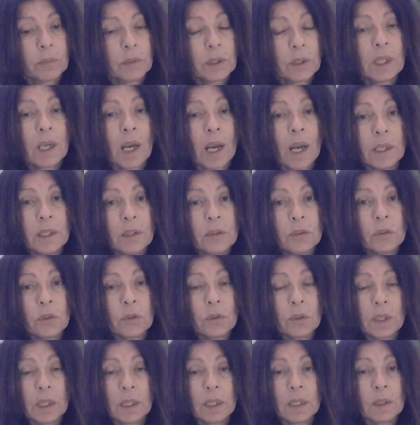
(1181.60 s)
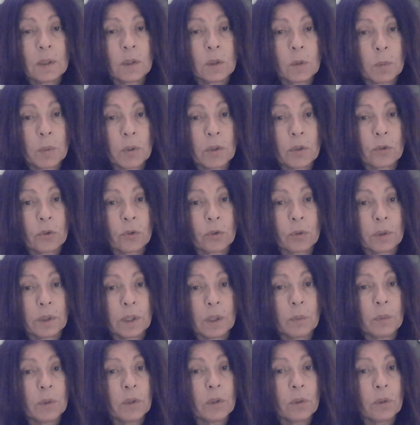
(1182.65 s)
the guidance you're getting
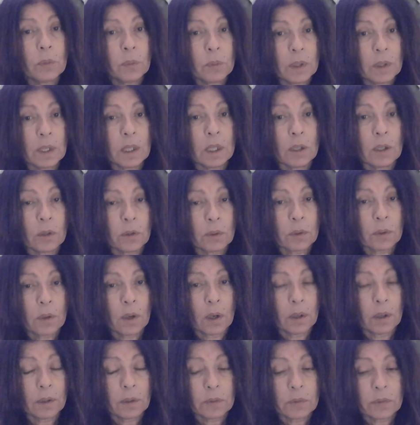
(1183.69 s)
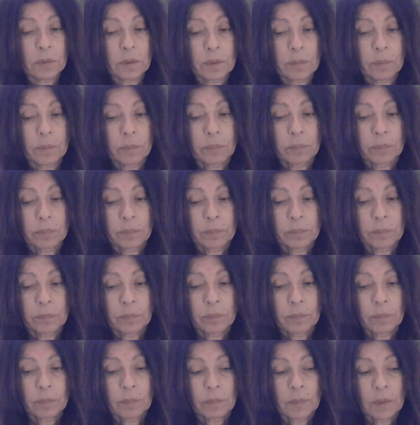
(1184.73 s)
spiritually when you're reading your cards.
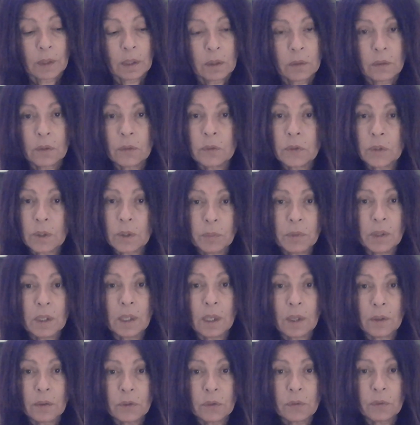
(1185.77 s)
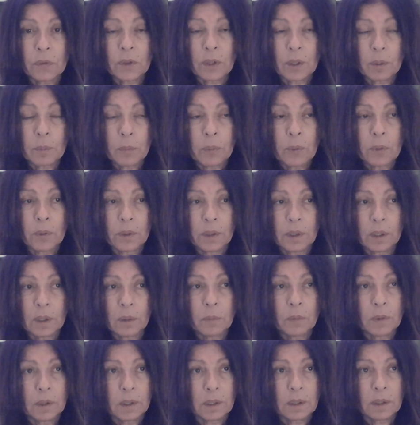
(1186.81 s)
There's something else very important
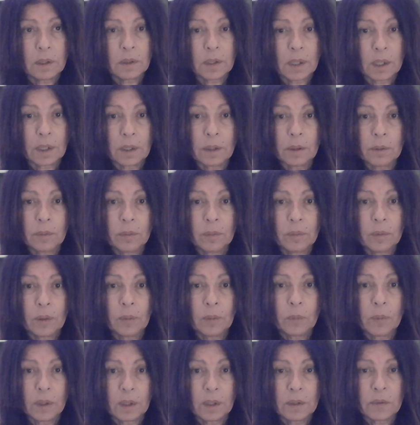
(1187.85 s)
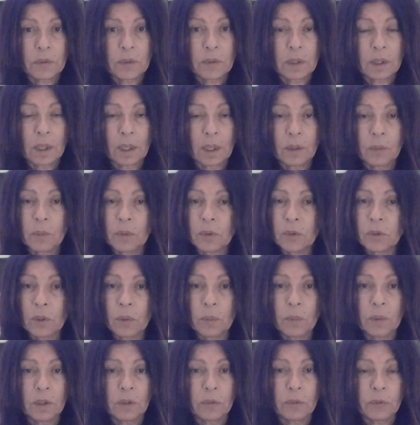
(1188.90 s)
I wanted to tell you. And what is it? I
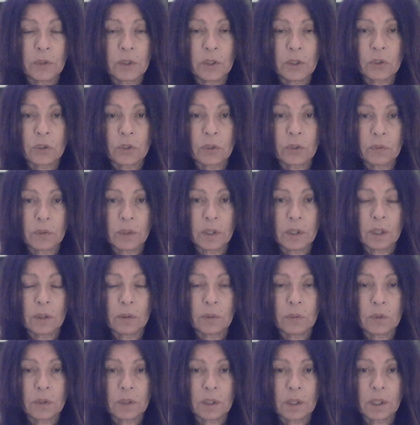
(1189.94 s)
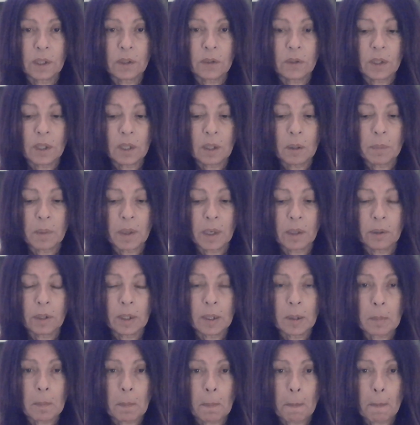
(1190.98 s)
don't want to finish the video until I think about
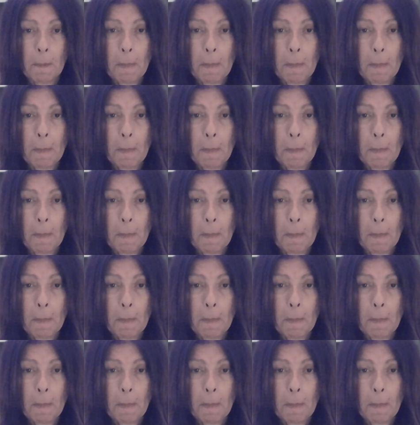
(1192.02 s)
it.